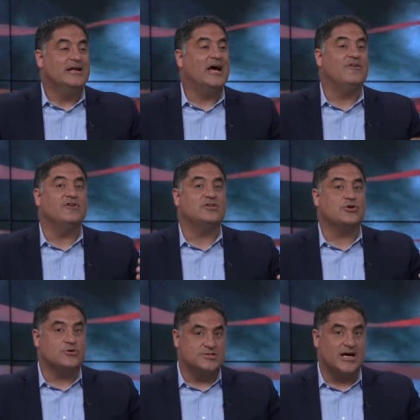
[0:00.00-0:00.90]
Now, if it
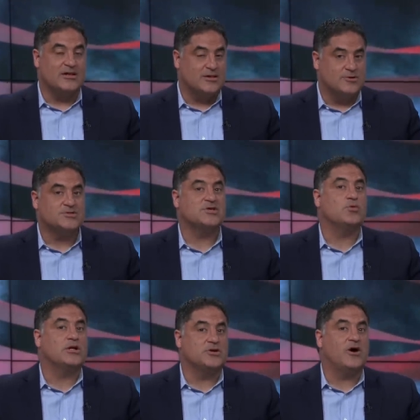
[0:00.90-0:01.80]
turns out there is
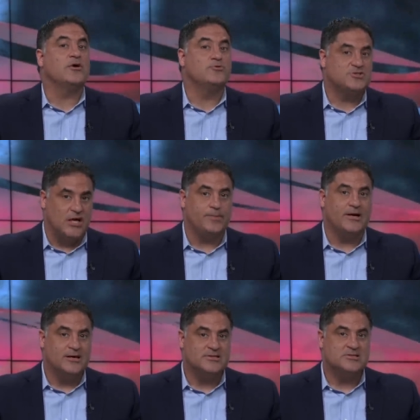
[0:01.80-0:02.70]
someone on the ground who's
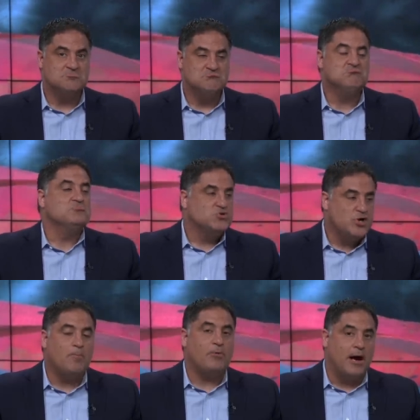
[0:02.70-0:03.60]
helping us,
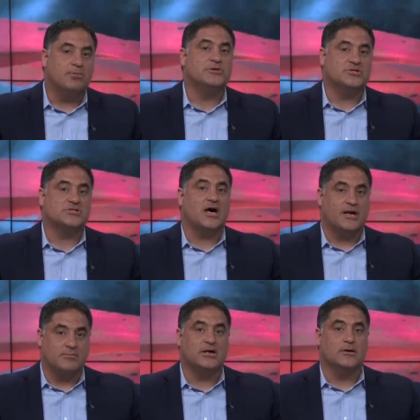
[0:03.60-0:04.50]
Trump probably just
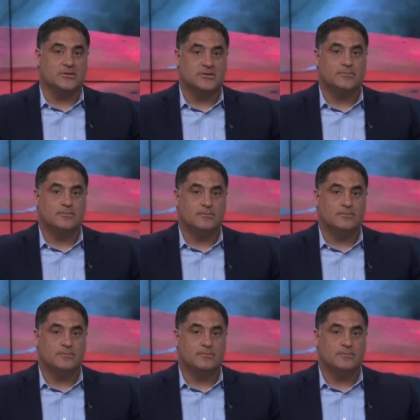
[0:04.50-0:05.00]
got him killed.